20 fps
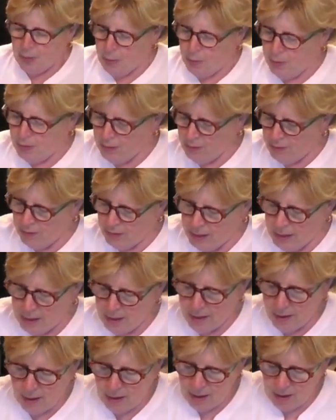You can see
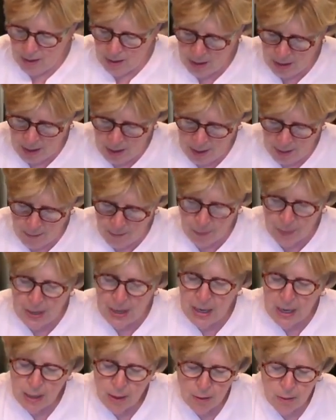here.
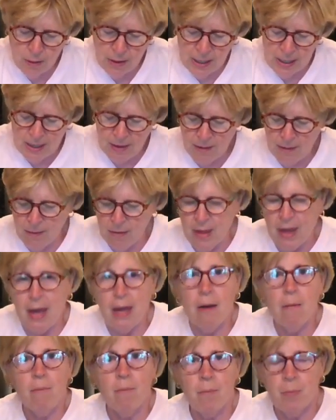These
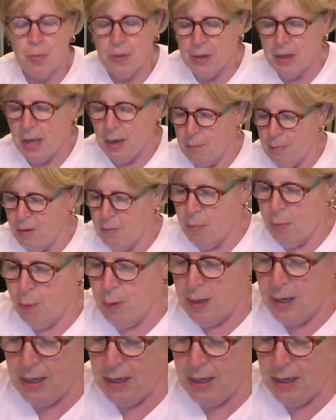then can be put